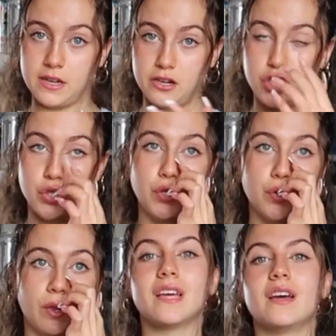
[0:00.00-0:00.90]
that I'll show
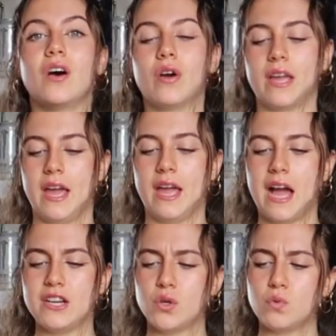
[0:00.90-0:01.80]
you. Okay,
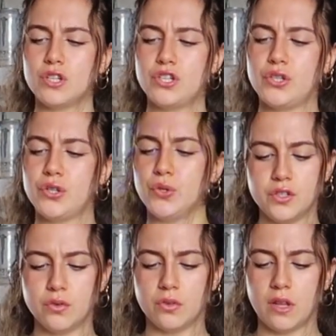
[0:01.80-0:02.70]
I don't want to
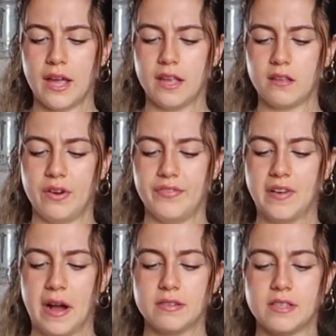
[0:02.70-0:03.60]
do like
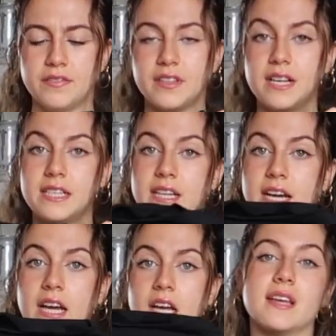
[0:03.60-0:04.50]
refund something like
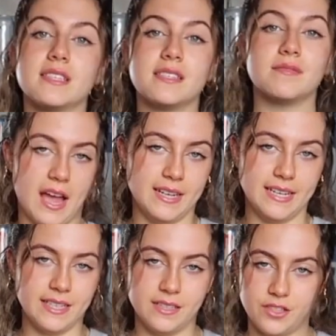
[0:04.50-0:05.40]
that because I
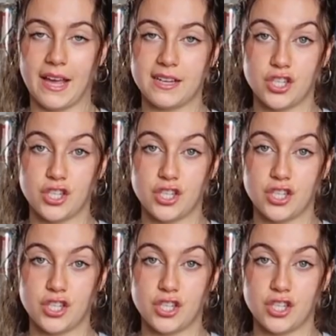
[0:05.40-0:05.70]
need black